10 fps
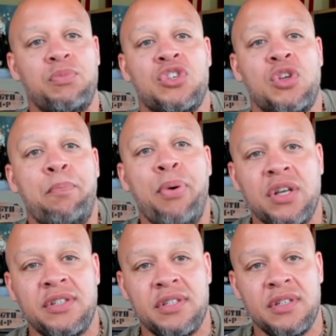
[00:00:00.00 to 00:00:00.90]
some
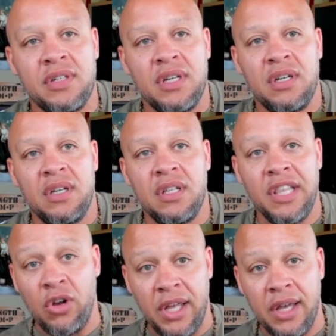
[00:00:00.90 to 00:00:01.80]
puss,
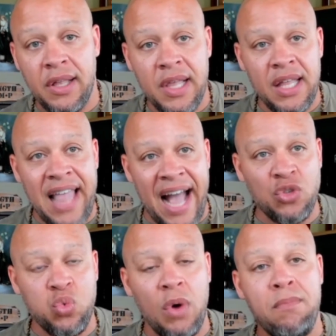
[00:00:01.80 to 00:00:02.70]
literally.
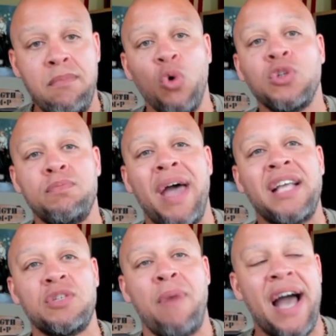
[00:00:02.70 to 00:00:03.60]
That's what most
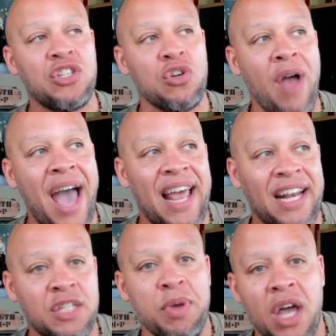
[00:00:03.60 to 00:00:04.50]
men's minds are at,
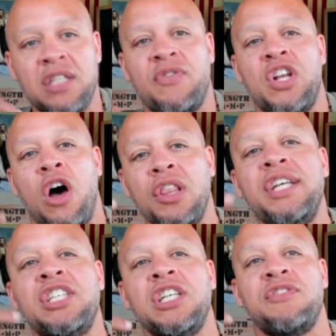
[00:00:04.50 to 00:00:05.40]
and it's because of an
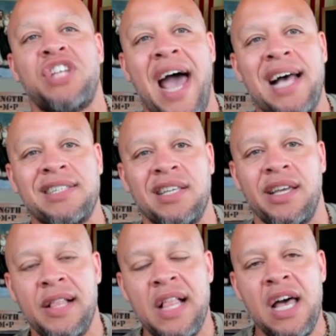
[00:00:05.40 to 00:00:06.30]
unleashing of
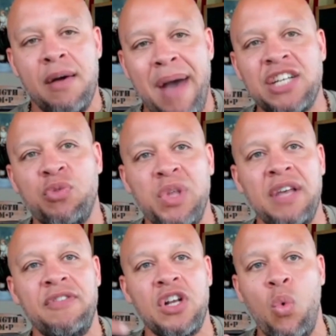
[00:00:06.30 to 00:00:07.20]
chastity. Imagine we
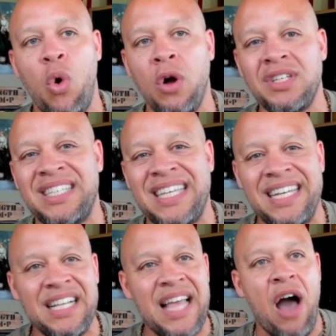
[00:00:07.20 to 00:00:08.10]
lived in a world that
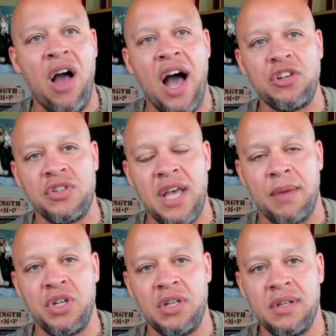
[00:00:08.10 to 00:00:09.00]
didn't allow
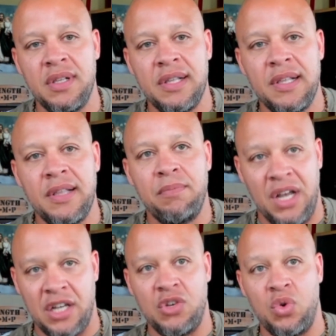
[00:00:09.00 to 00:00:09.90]
contraception
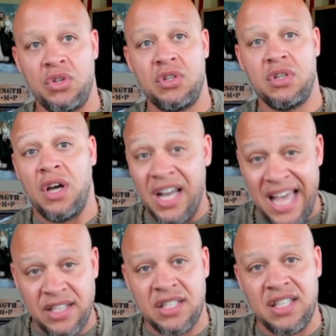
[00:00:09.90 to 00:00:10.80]
because it was
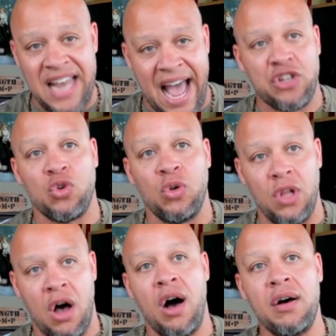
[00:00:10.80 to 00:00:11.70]
against the
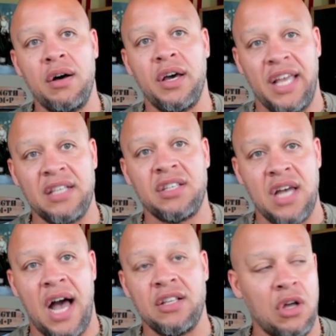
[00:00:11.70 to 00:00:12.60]
natural law and
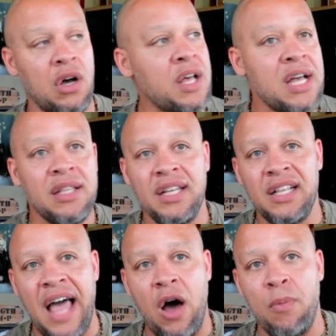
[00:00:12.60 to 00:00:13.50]
against God's law.
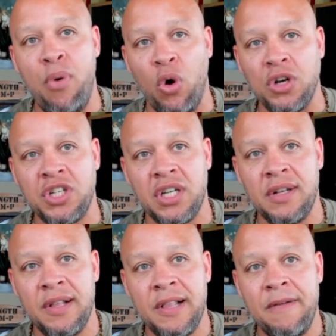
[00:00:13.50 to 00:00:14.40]
didn't allow
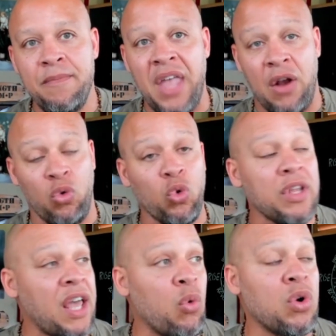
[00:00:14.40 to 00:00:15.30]
abortion that
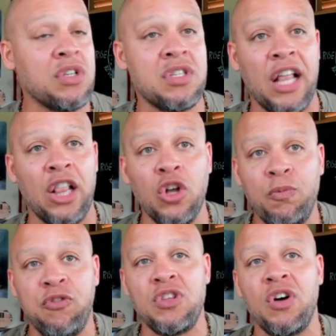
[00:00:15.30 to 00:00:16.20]
re- that was that
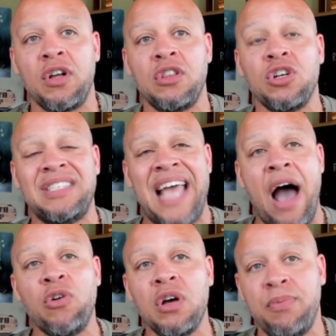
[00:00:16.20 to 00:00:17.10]
looked look, looked
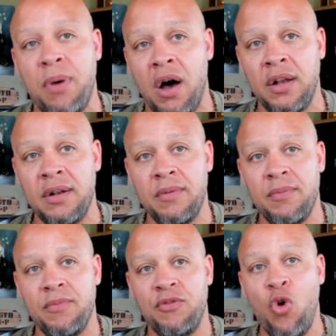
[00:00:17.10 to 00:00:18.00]
down upon
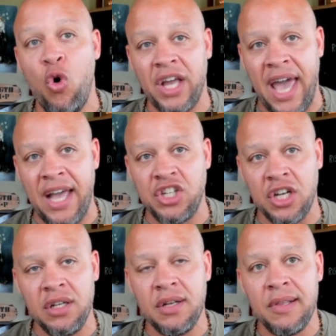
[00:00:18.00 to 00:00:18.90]

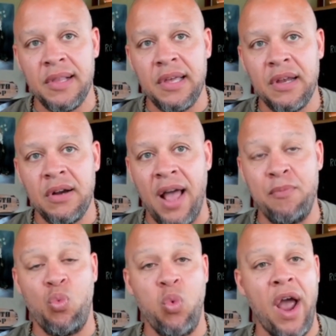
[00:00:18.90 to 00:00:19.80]
fornication, right?
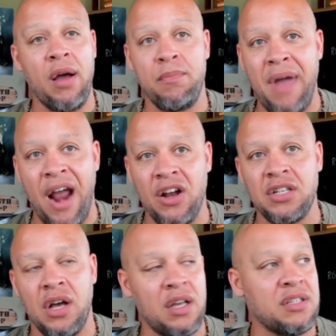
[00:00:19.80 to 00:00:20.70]
Where
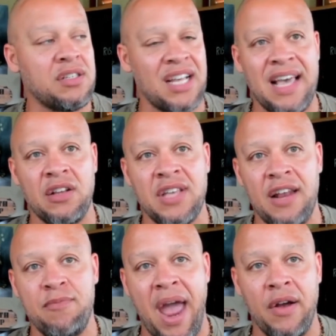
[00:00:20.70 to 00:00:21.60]
married uh, sex
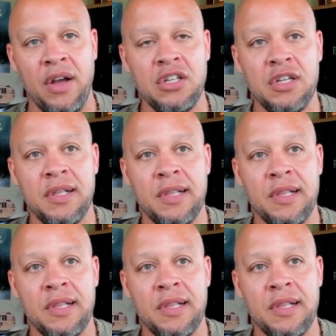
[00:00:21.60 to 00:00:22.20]
outside of marriage.